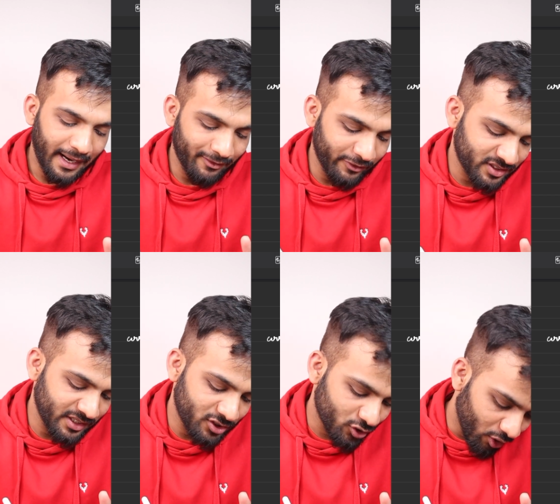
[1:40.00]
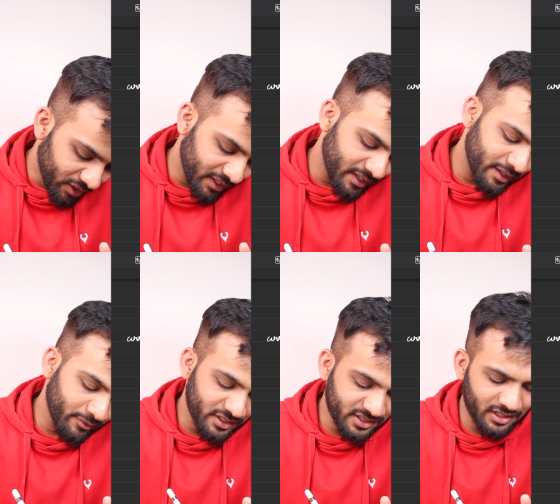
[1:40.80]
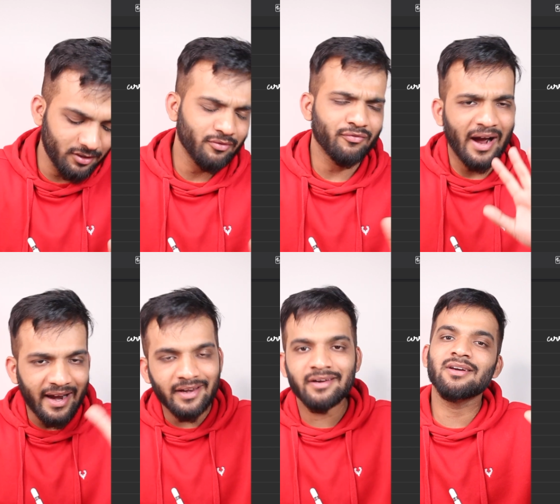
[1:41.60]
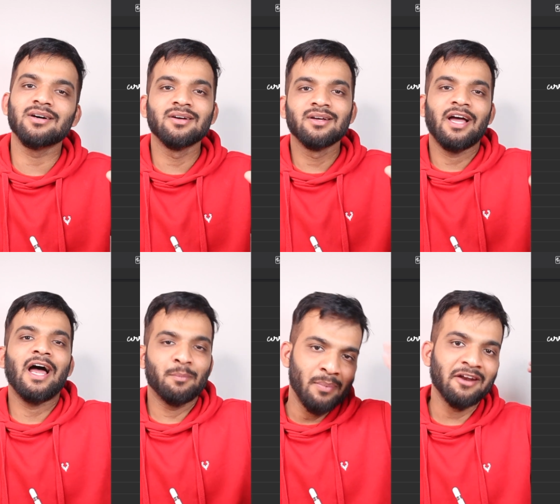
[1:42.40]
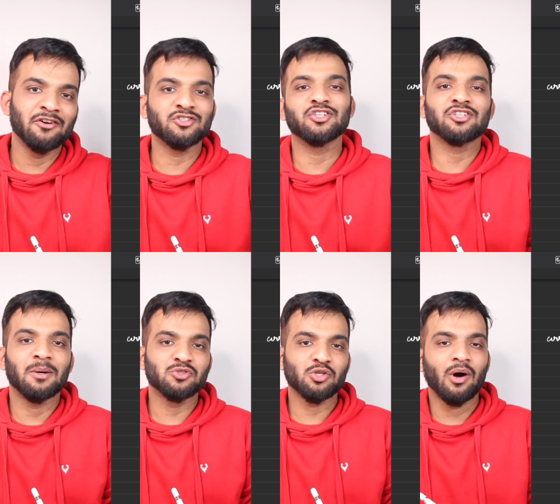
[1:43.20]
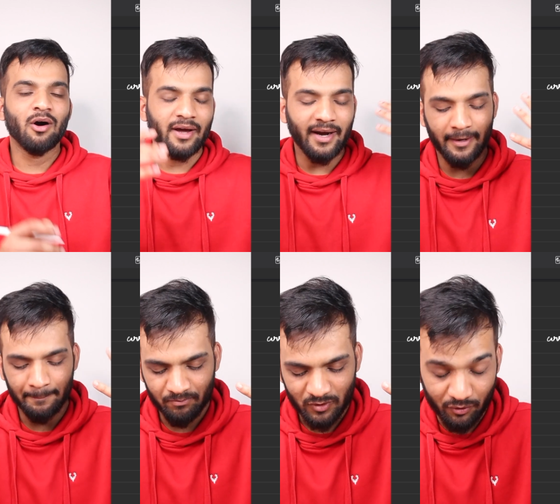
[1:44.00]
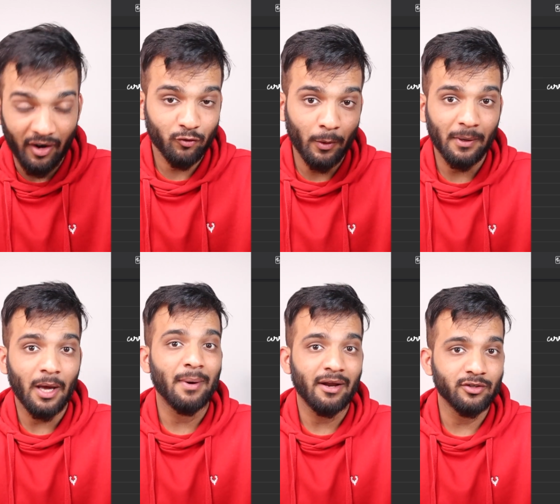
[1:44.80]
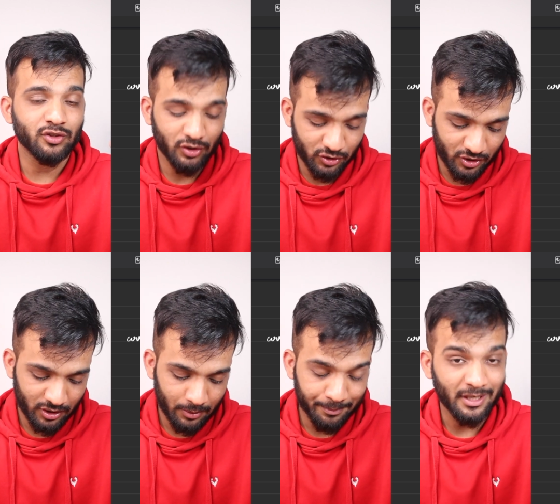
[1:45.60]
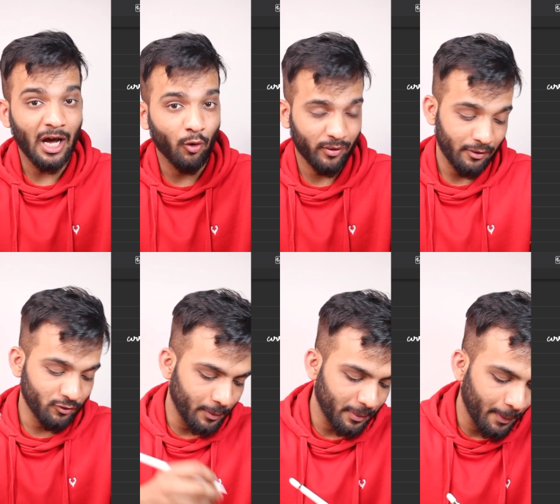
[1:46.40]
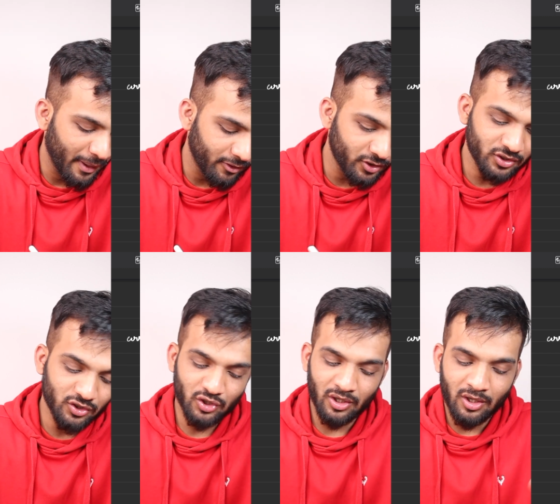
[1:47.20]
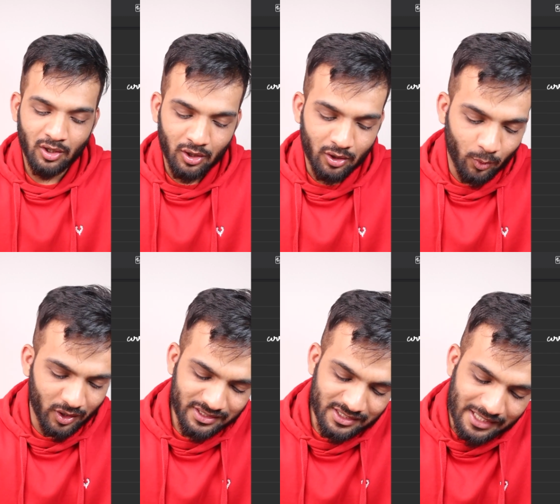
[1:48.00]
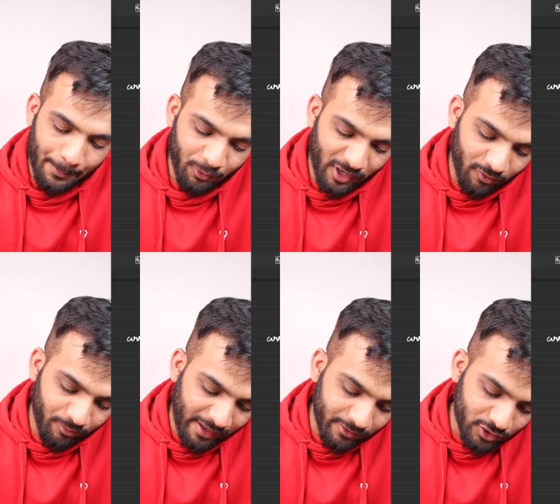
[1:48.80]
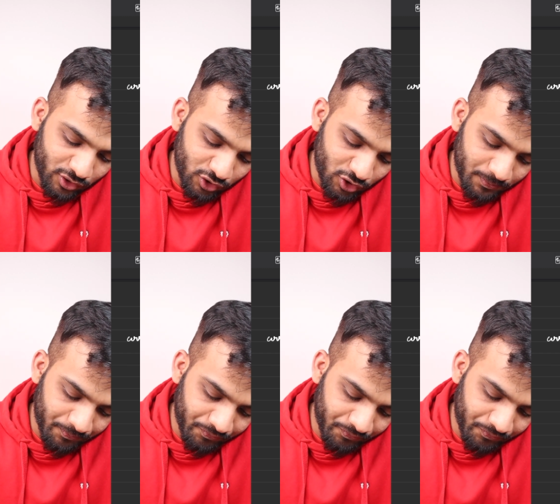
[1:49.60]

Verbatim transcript: And we see sorted, we see find, and binary search comes to our head. So we have to apply binary search. But how can we apply binary search? What is the step one of binary search?